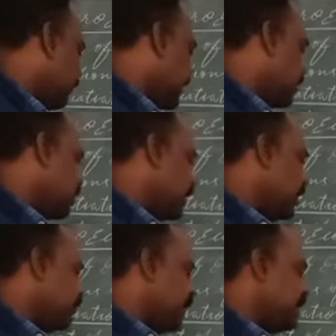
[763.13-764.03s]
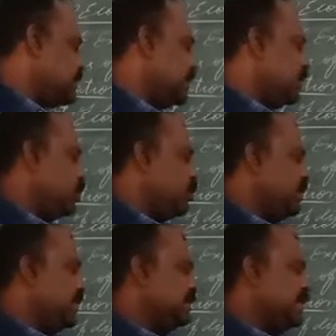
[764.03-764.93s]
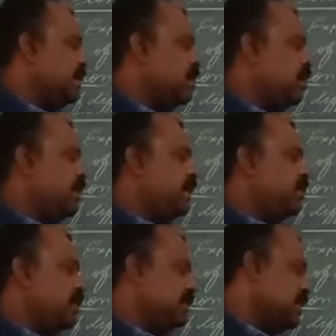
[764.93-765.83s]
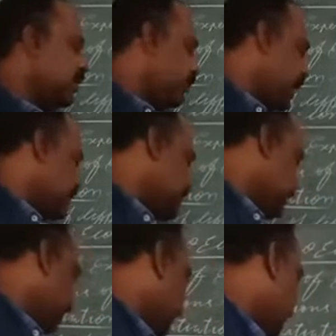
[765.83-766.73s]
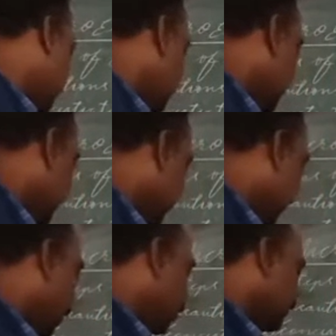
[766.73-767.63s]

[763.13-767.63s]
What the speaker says: at current price into national income at constant price. Now